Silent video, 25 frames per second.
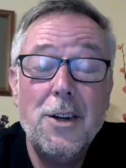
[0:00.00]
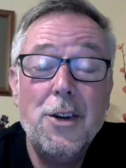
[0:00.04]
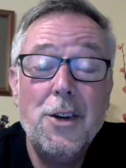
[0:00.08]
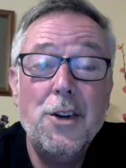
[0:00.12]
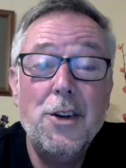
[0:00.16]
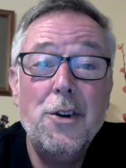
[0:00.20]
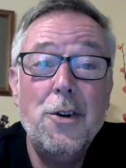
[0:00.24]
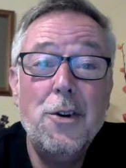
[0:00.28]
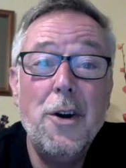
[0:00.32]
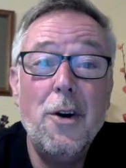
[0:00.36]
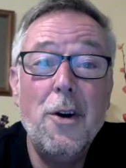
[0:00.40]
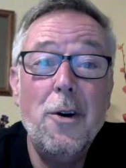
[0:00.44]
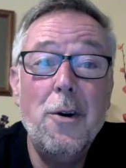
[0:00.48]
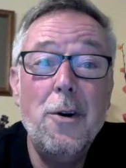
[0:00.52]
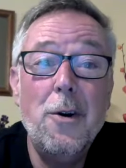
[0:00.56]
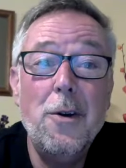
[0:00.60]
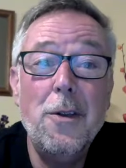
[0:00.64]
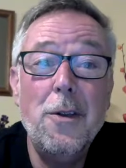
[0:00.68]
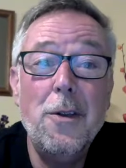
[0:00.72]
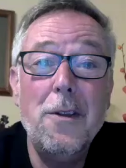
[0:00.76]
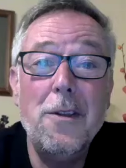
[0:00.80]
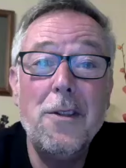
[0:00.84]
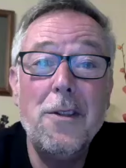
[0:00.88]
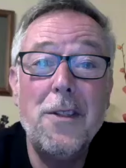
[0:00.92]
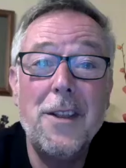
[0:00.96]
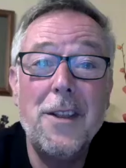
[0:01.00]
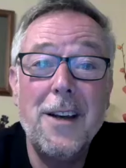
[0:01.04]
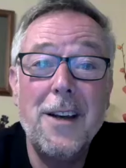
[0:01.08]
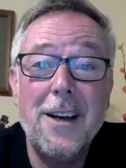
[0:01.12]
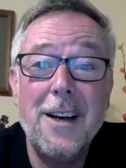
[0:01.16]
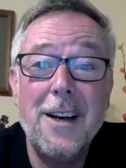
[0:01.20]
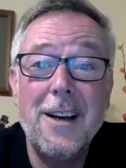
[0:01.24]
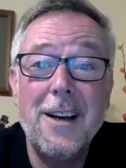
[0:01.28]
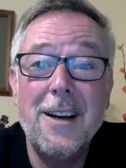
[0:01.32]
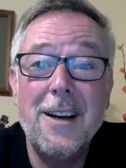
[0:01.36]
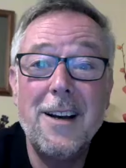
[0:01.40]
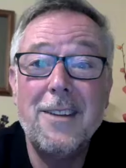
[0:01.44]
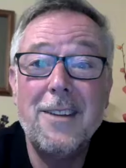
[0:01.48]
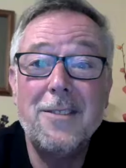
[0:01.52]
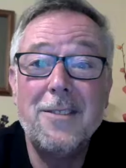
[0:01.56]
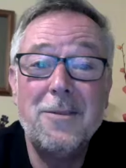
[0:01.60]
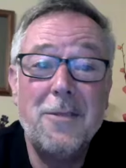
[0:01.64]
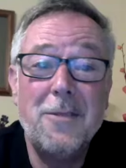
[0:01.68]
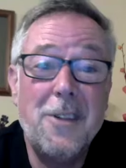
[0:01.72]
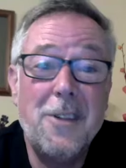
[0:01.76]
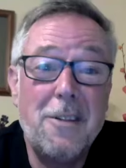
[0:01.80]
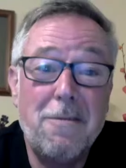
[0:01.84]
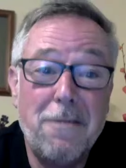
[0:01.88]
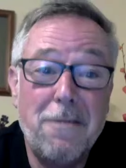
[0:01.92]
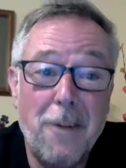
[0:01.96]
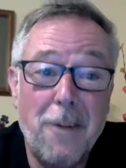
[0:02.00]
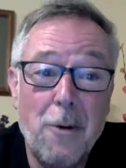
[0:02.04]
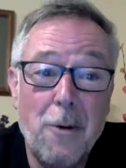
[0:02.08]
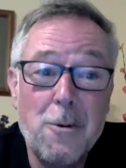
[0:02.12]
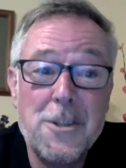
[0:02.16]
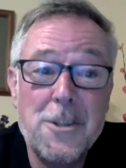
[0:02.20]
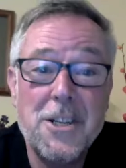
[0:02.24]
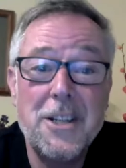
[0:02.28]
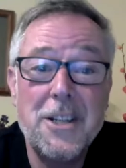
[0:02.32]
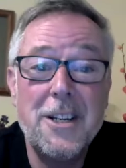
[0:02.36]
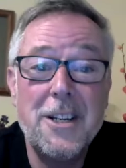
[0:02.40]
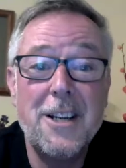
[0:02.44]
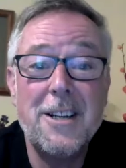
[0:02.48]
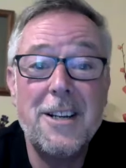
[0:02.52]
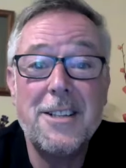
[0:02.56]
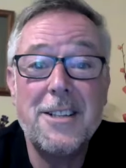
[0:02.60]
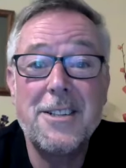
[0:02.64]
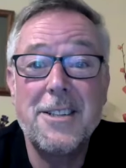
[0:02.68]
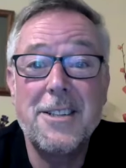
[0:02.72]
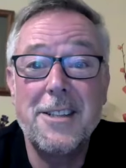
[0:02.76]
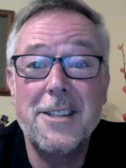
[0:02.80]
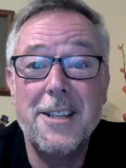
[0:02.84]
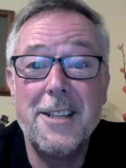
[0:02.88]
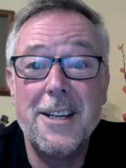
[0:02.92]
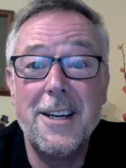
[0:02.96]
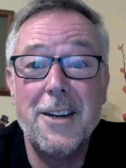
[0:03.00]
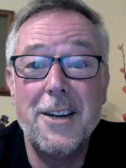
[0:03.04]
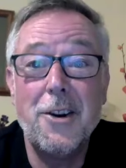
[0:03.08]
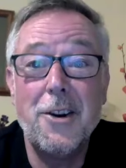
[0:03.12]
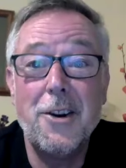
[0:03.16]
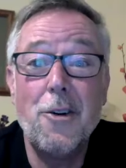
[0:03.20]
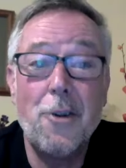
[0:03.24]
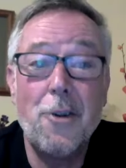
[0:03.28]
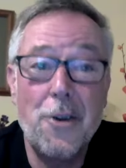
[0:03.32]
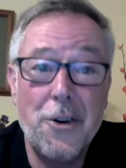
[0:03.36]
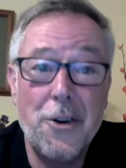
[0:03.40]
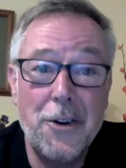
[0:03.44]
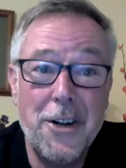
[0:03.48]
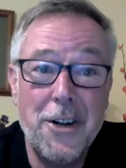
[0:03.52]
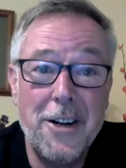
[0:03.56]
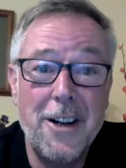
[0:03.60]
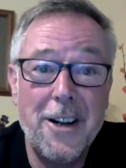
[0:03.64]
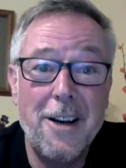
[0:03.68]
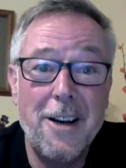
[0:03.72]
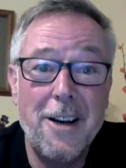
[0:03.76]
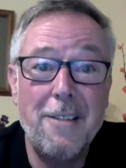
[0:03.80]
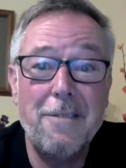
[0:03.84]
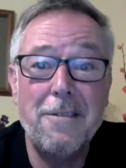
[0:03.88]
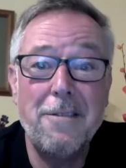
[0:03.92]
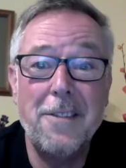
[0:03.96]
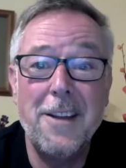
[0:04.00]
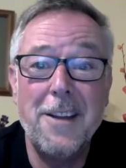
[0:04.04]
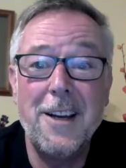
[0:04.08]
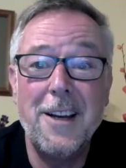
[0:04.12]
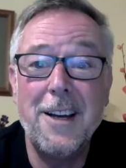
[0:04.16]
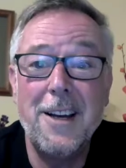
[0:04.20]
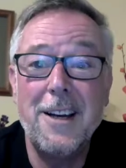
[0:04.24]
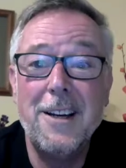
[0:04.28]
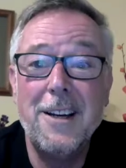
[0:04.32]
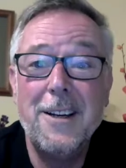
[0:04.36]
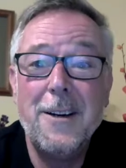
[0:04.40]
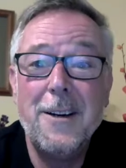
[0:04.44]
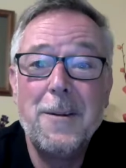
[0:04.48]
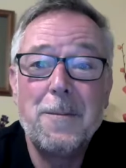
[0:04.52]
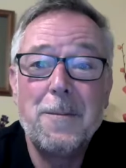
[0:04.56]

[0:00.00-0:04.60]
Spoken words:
You know, the faultiness, the not good enough, the